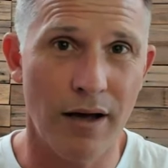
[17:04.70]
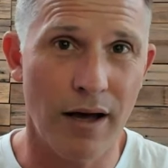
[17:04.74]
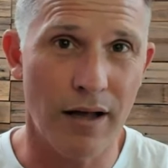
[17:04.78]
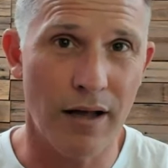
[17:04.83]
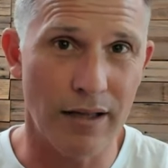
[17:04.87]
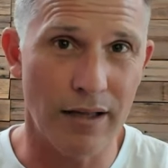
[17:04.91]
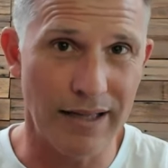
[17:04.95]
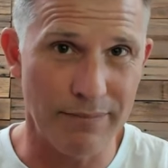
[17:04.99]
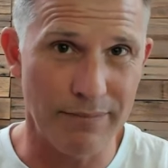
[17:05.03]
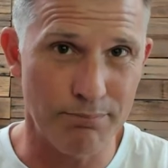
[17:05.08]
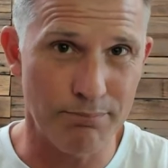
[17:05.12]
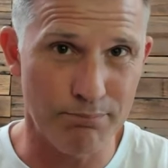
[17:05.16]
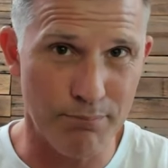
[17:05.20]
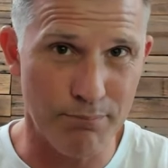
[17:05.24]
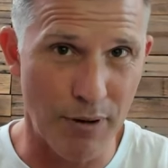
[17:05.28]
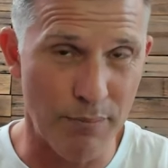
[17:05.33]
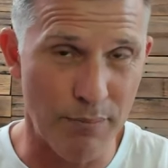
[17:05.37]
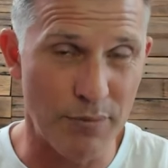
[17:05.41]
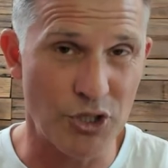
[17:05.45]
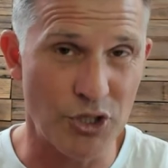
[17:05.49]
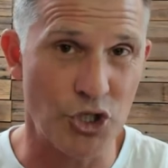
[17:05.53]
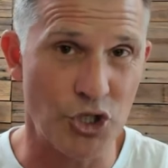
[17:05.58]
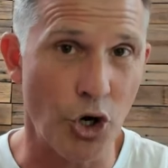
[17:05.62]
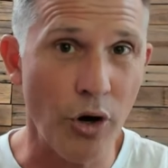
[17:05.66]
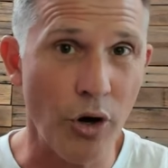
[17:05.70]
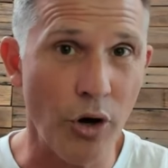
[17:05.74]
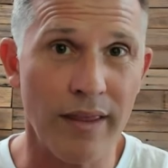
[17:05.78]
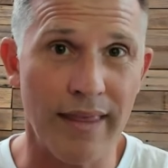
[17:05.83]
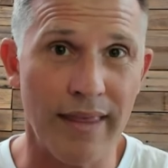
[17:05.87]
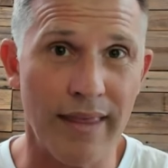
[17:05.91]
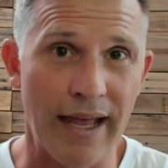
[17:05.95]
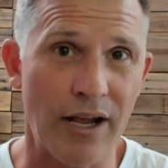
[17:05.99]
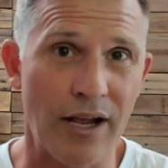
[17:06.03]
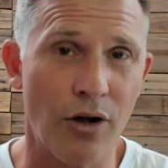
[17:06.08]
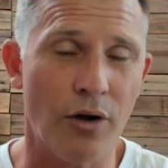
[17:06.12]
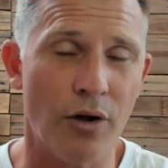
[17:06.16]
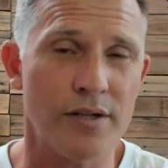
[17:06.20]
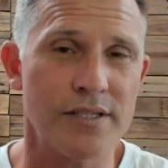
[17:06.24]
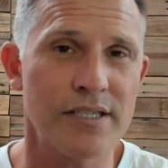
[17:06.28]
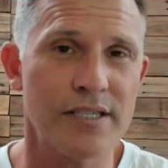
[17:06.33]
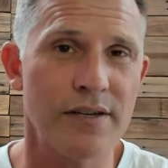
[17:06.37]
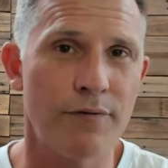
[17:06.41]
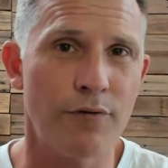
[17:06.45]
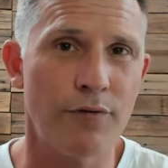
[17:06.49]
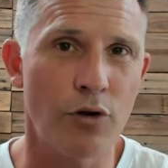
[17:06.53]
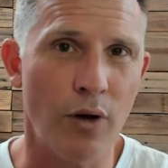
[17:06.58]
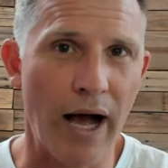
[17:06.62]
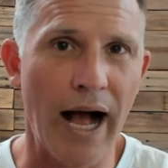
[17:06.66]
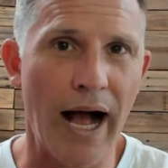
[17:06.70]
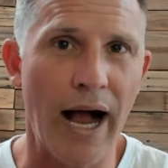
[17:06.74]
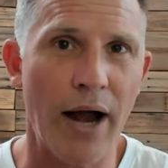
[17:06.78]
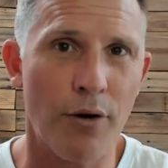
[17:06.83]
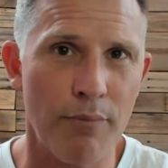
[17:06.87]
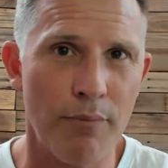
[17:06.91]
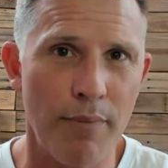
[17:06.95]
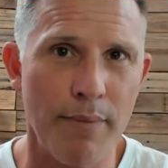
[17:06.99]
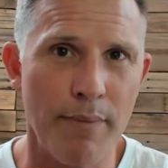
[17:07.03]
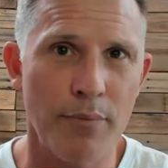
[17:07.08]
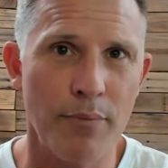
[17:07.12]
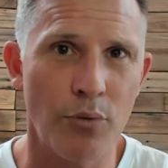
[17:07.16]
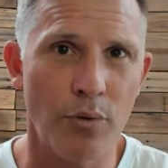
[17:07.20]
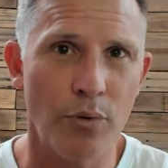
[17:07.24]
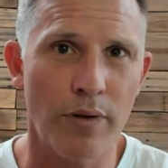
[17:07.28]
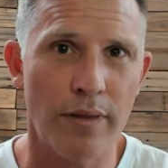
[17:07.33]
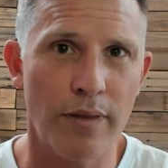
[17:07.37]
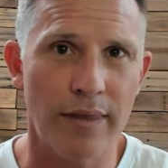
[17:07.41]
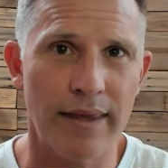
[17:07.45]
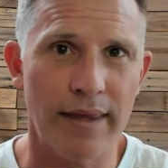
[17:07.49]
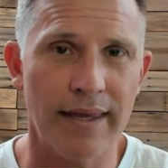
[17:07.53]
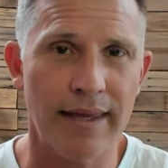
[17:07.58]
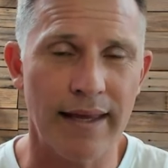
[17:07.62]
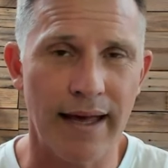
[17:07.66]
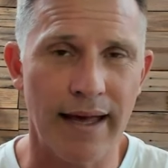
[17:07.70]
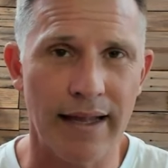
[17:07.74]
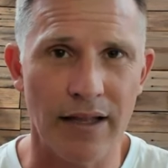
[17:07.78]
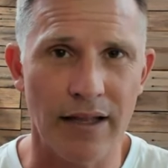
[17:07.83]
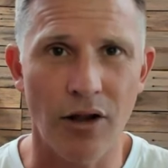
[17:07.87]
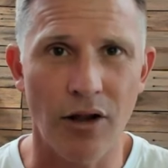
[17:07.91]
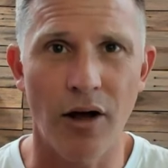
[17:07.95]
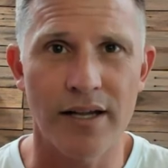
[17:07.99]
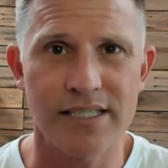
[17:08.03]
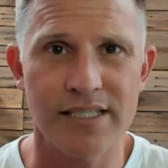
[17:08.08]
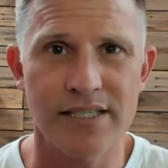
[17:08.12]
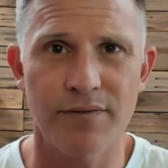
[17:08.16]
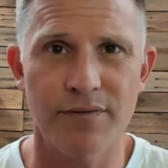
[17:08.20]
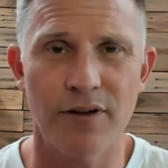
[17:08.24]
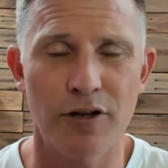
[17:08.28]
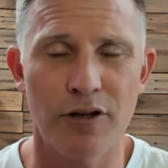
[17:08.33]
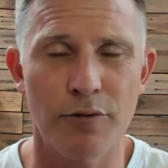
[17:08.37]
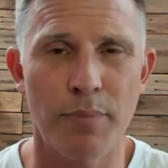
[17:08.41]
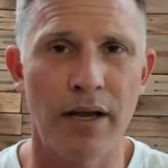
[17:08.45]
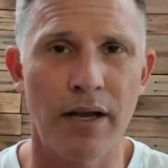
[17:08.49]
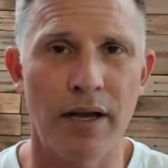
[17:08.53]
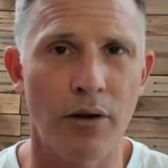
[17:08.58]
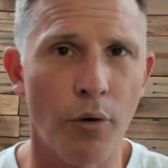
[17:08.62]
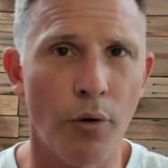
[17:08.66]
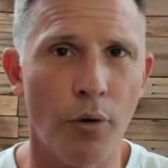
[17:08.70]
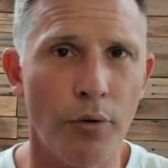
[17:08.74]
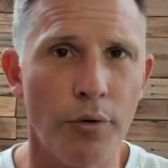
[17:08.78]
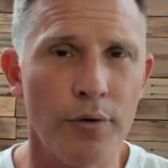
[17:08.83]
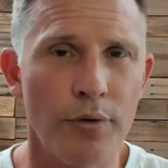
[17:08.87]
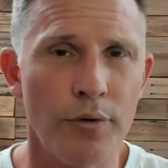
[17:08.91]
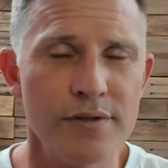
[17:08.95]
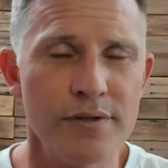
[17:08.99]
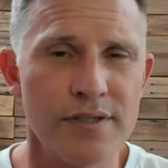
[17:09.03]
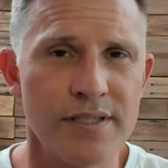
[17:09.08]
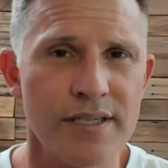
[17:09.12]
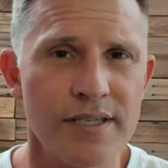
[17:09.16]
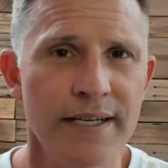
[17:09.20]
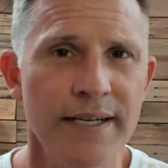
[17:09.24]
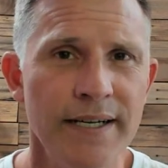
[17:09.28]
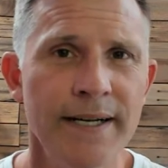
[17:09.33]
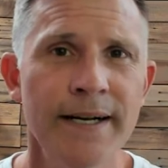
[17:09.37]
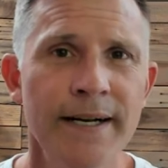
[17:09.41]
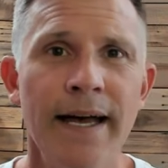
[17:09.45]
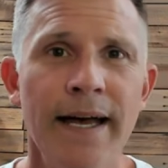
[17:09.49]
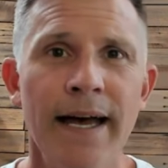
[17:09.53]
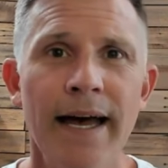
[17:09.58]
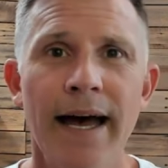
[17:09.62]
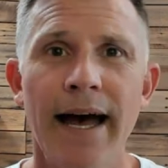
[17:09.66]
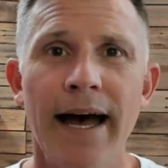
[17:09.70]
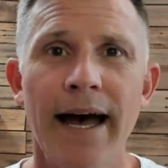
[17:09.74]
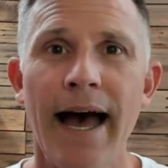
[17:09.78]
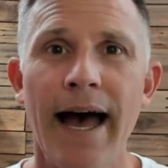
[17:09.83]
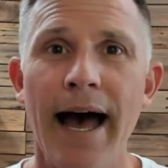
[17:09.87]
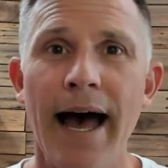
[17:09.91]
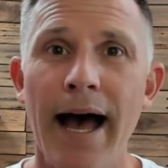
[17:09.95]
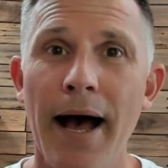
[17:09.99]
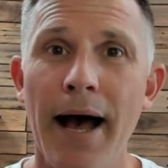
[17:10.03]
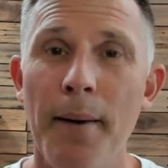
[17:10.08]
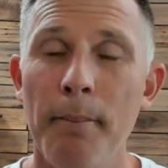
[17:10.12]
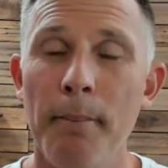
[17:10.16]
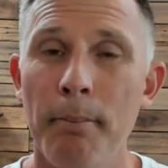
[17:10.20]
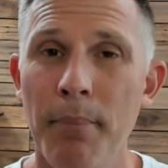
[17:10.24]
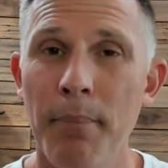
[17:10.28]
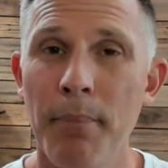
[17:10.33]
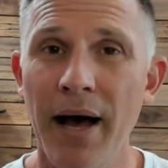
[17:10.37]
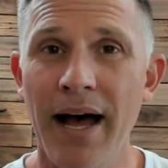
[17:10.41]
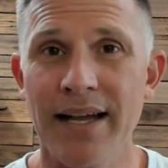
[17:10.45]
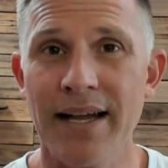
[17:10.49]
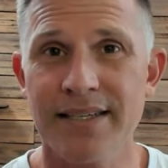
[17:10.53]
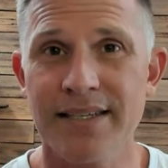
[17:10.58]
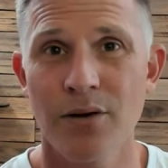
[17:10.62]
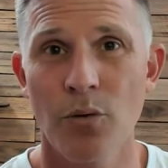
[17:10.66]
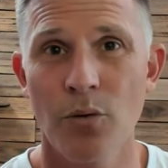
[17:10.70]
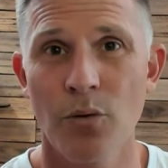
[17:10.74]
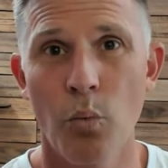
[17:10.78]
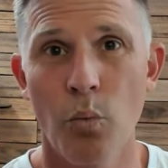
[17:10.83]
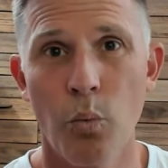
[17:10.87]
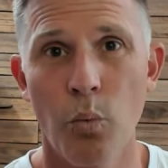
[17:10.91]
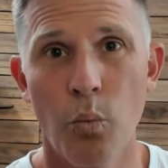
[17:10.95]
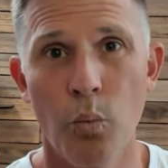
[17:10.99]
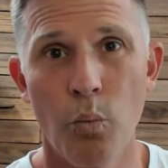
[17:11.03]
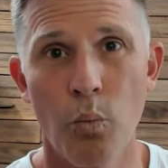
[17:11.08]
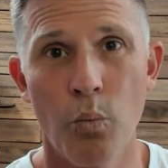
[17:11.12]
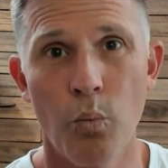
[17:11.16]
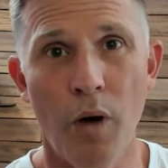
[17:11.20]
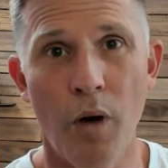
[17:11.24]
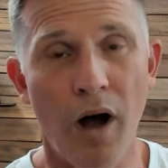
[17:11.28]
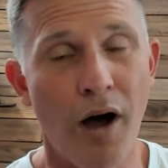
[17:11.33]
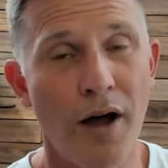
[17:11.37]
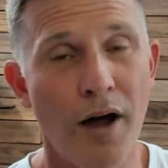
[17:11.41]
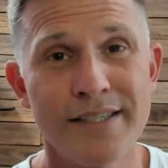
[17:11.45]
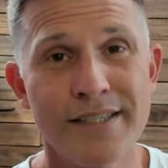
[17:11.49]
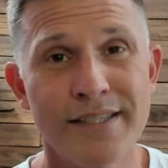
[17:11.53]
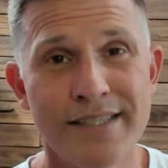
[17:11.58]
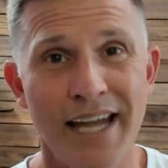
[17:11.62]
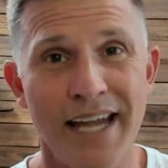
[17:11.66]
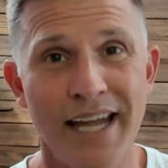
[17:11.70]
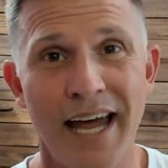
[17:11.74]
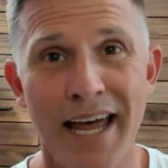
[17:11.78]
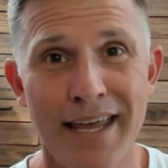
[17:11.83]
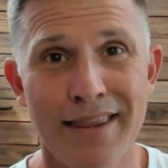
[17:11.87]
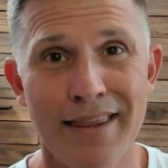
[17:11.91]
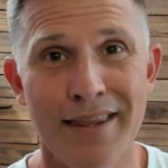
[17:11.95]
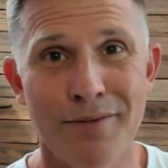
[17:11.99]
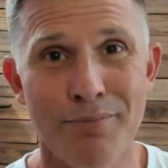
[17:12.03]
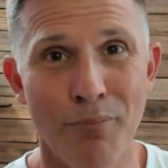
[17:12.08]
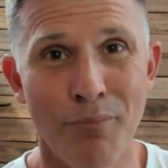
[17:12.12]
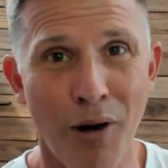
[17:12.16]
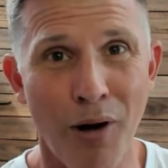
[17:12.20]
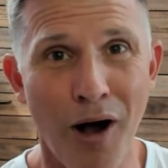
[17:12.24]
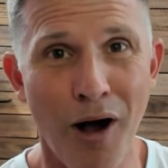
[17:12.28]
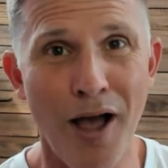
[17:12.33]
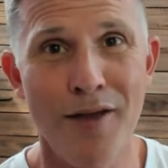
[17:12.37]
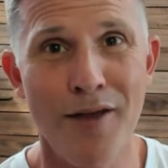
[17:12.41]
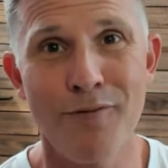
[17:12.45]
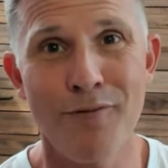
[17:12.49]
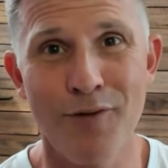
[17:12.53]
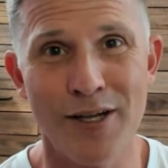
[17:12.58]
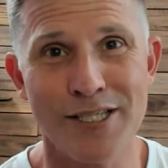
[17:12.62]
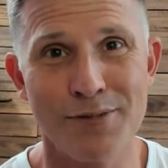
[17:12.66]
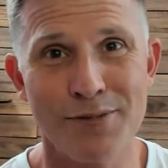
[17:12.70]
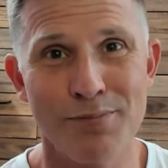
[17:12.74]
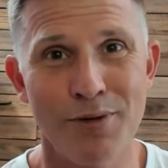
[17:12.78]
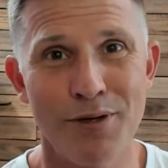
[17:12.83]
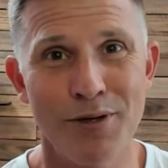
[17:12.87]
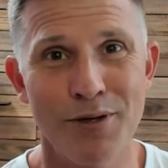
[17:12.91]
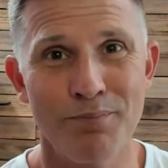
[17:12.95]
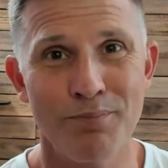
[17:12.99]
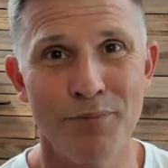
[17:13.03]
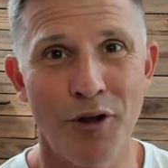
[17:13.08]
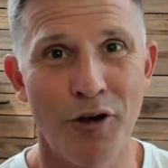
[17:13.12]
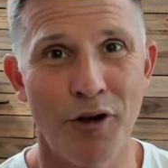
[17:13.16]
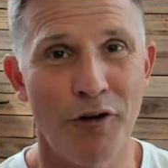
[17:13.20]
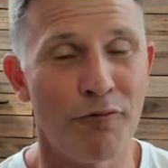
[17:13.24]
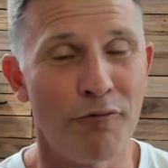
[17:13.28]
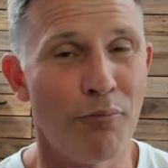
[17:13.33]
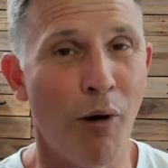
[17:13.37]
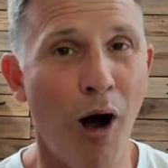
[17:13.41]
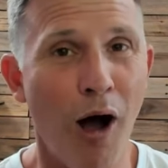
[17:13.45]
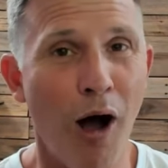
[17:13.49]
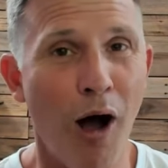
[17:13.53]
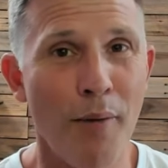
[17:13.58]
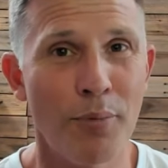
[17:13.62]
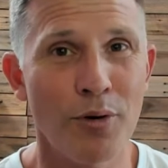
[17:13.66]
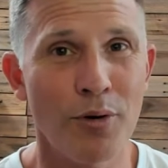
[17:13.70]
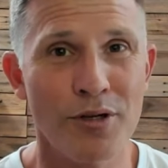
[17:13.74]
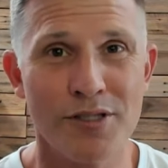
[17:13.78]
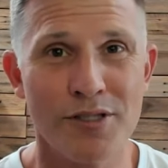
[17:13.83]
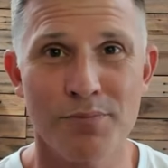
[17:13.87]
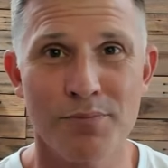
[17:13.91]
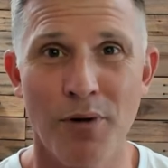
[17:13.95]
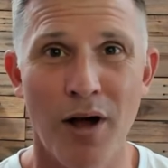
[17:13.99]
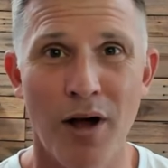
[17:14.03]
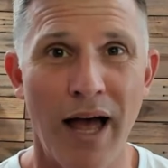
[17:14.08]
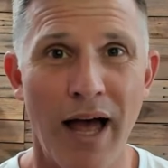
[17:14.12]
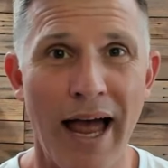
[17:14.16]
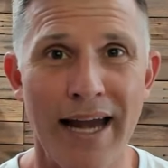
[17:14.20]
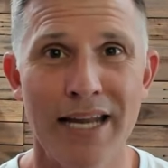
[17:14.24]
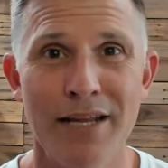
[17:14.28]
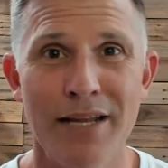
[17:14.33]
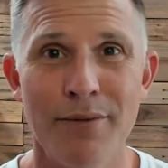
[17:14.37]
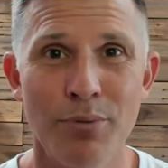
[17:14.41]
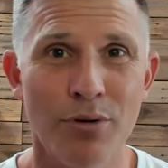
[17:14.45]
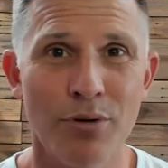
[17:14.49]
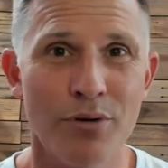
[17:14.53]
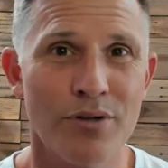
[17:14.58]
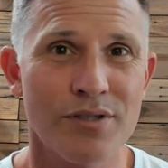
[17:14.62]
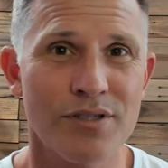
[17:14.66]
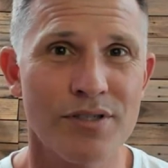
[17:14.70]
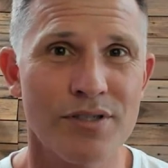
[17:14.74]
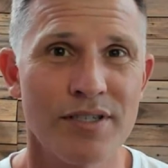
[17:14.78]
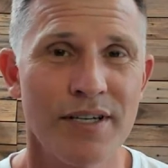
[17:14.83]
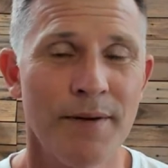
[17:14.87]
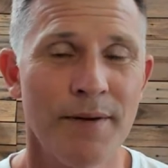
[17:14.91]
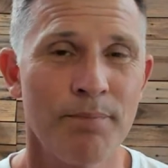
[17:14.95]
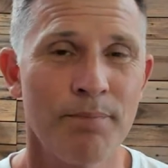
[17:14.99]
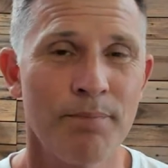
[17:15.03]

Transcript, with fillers: a majority of that cost if you are a member with the Alliance of Independent Authors. But I'd say that my investment of my books, my 80 books,